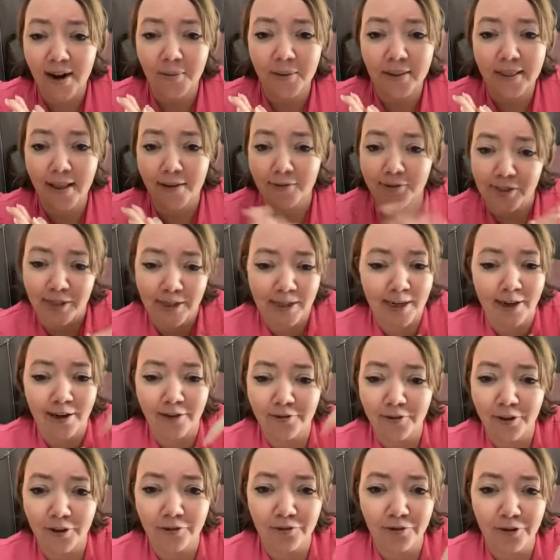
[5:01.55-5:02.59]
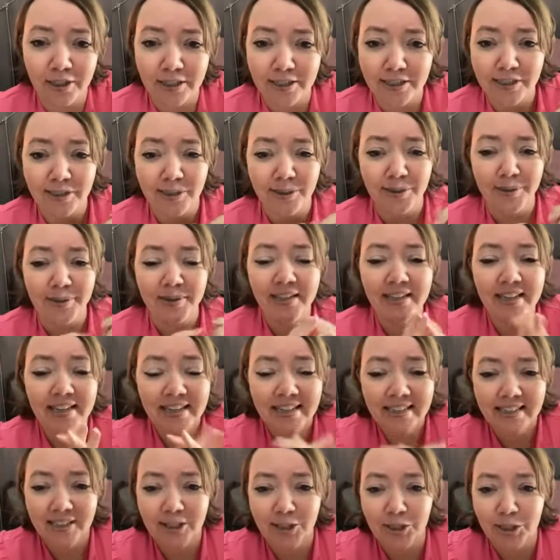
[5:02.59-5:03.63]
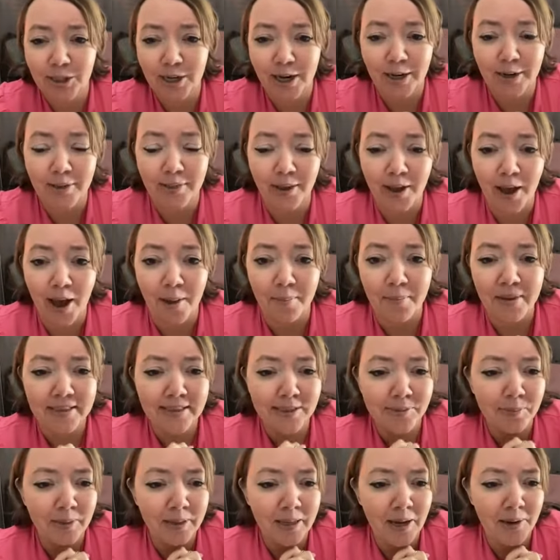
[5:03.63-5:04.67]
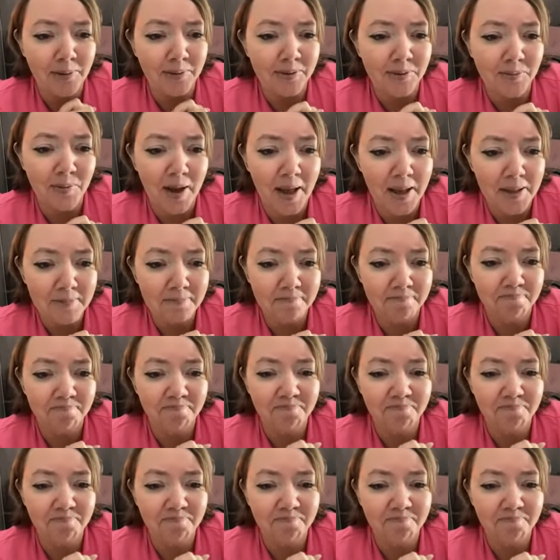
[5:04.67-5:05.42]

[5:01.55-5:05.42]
I would love to hear. Feel free to share in the comments below as well.